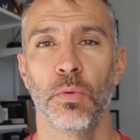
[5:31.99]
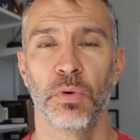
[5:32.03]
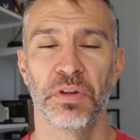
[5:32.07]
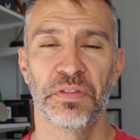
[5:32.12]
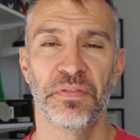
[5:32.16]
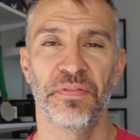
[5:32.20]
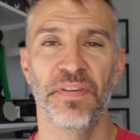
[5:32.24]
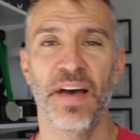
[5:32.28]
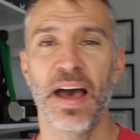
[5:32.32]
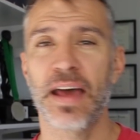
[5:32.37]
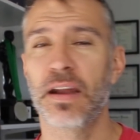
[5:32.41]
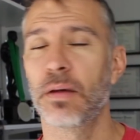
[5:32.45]

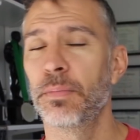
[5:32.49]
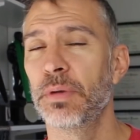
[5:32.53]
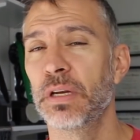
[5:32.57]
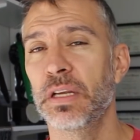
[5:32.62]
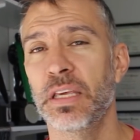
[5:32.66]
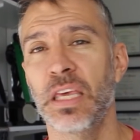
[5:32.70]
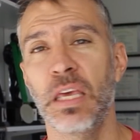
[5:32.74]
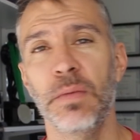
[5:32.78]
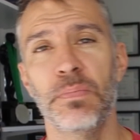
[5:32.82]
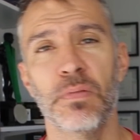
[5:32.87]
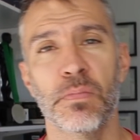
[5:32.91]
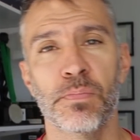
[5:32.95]
With fat, I'm
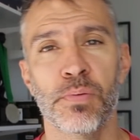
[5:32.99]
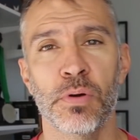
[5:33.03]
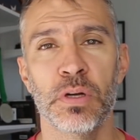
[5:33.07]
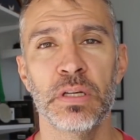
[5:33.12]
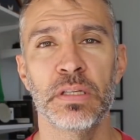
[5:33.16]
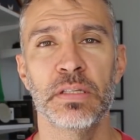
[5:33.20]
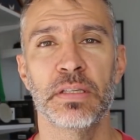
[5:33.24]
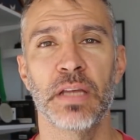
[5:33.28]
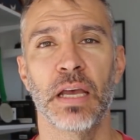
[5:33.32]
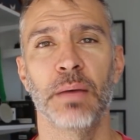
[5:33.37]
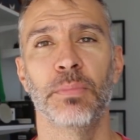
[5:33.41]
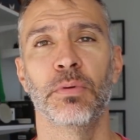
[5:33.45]
gonna keep it
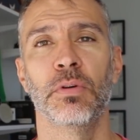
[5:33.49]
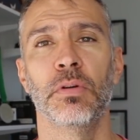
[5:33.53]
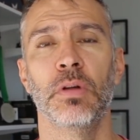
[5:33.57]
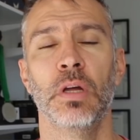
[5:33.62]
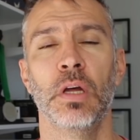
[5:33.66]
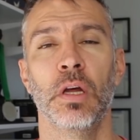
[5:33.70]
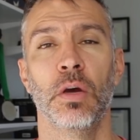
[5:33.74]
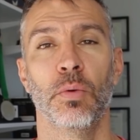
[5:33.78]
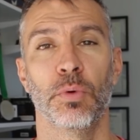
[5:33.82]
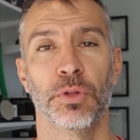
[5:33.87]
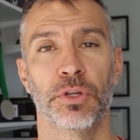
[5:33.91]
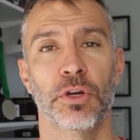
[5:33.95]
pretty
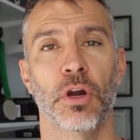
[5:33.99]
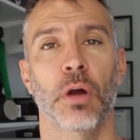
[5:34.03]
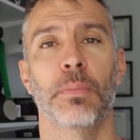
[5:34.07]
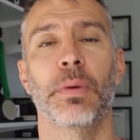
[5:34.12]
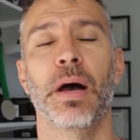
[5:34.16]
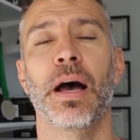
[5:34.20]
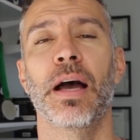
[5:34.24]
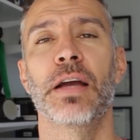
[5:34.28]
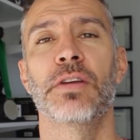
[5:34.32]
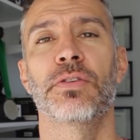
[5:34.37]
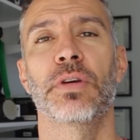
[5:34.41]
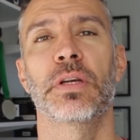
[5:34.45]
stable. With
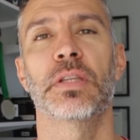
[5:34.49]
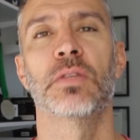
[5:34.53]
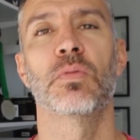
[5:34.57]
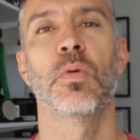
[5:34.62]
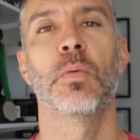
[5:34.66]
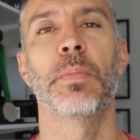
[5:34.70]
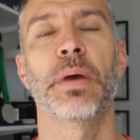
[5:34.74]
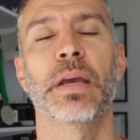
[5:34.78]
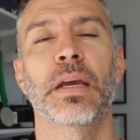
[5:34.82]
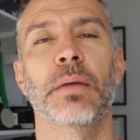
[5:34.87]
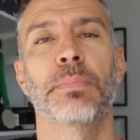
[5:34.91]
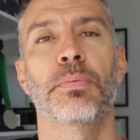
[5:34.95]
carbohydrates,
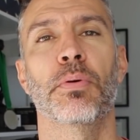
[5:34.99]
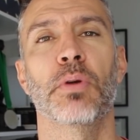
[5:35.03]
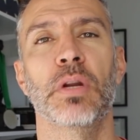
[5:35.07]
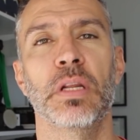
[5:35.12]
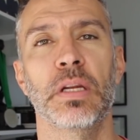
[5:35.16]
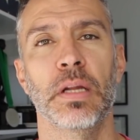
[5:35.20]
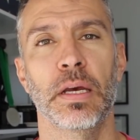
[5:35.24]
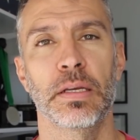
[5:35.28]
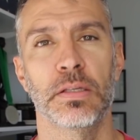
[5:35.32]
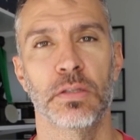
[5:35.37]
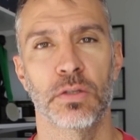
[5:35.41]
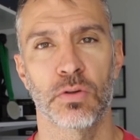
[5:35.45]
we'll make a
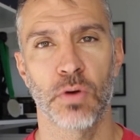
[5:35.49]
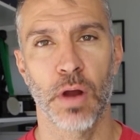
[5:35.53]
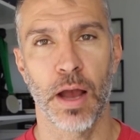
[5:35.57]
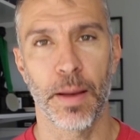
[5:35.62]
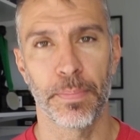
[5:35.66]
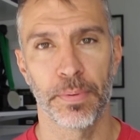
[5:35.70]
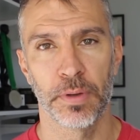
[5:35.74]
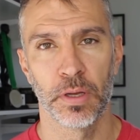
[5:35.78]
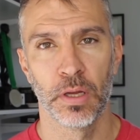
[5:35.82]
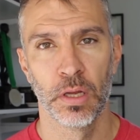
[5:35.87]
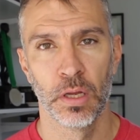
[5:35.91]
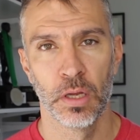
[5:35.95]
pretty nice
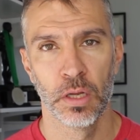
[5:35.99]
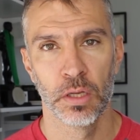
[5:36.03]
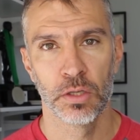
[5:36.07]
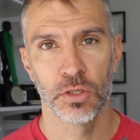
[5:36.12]
drop.